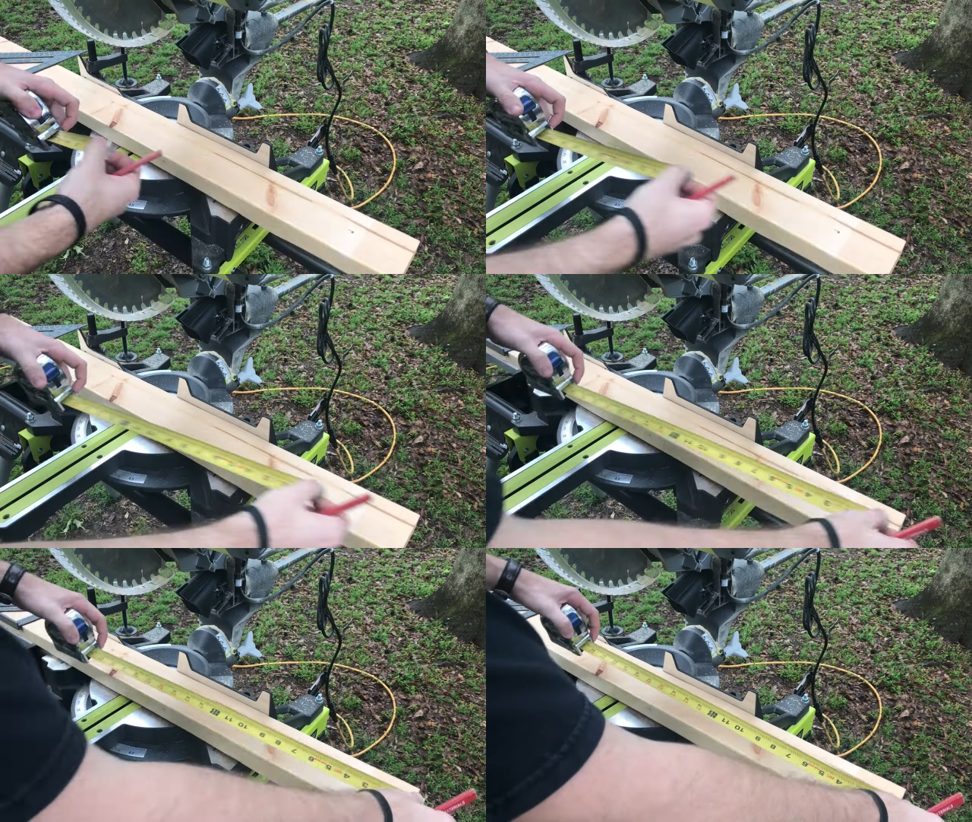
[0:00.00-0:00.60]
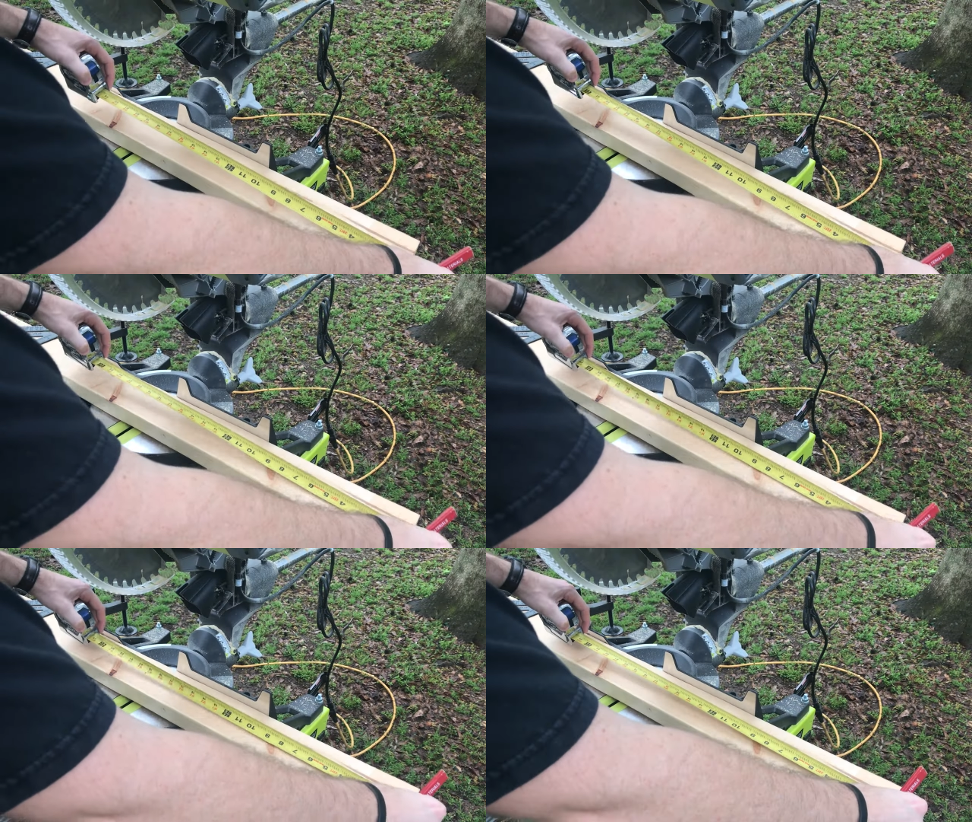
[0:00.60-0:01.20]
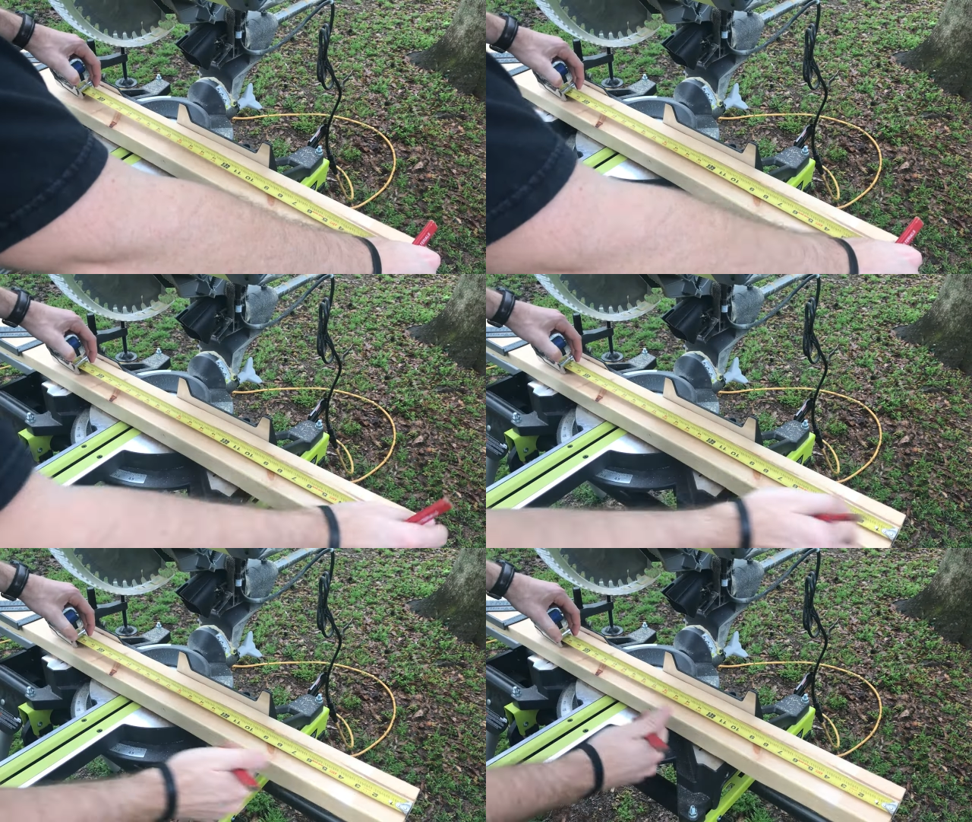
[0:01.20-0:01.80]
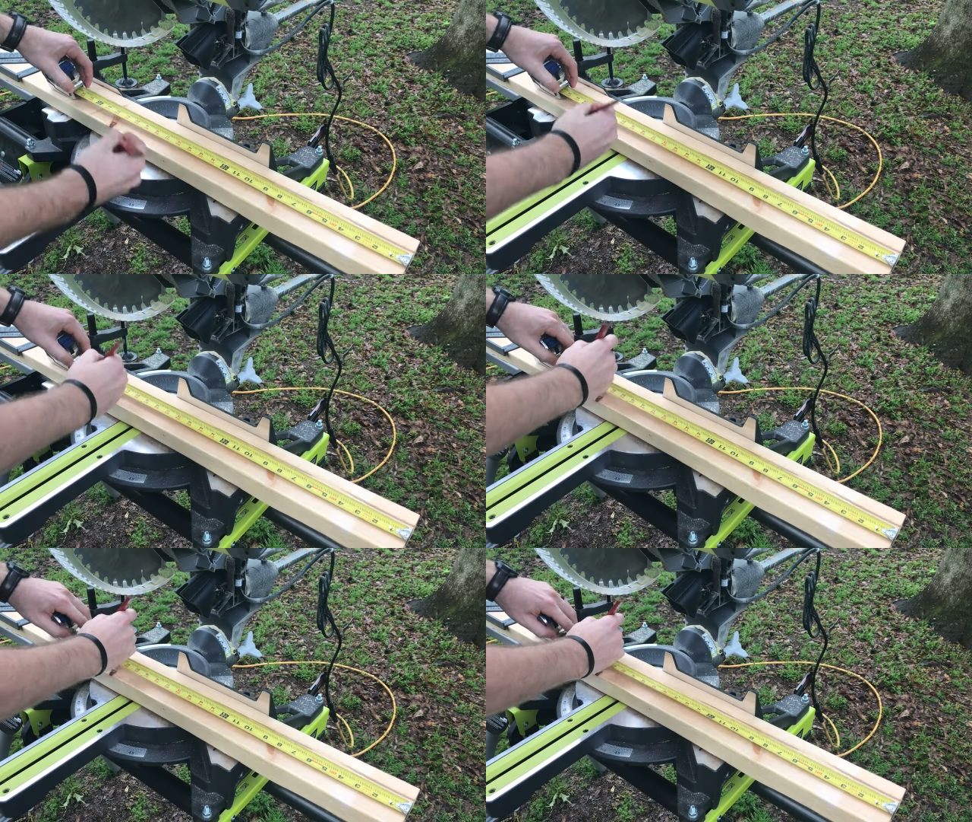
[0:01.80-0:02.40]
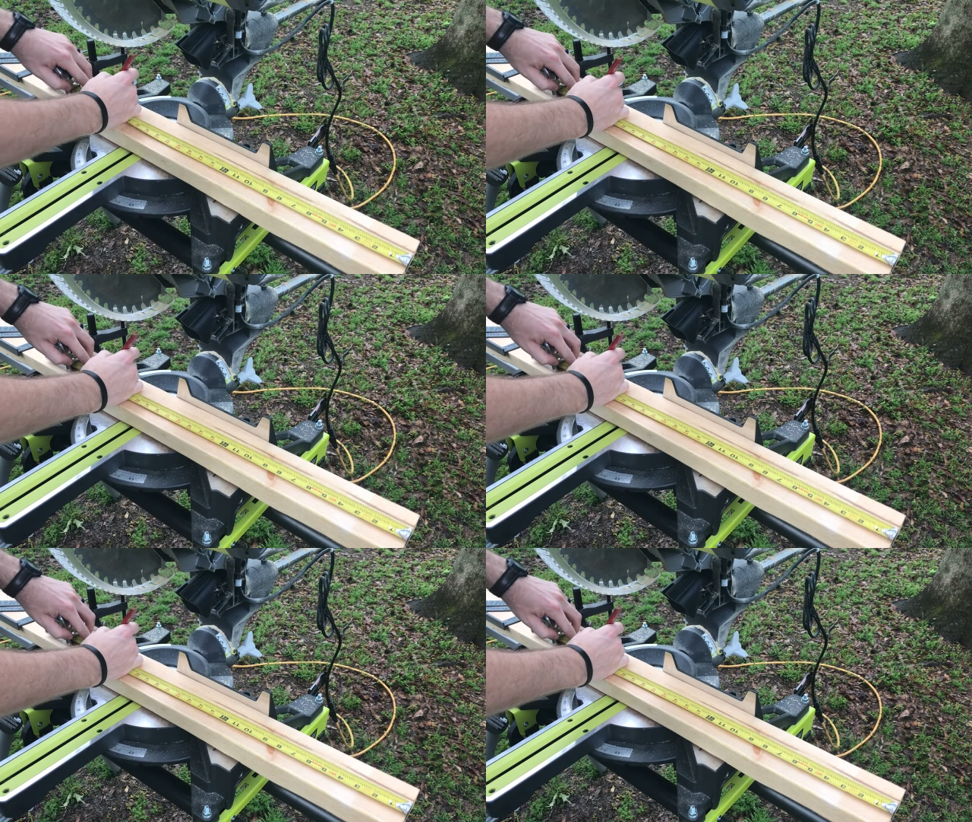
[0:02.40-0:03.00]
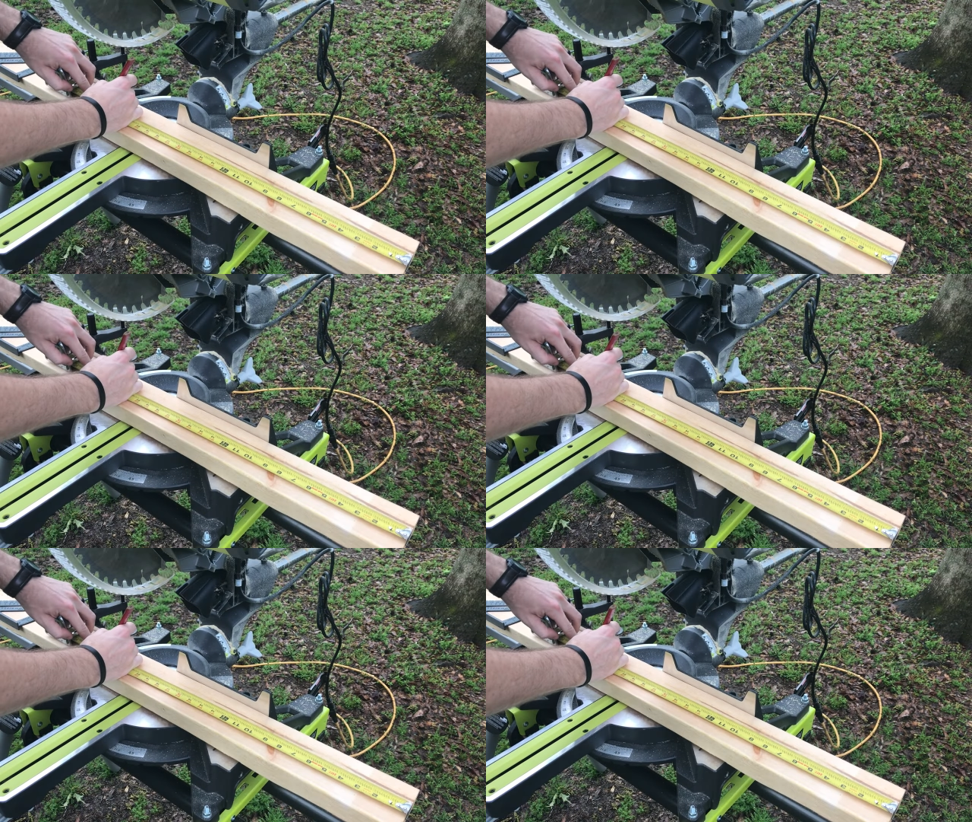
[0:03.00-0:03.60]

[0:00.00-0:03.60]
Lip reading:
Nobody's mouth can be seen.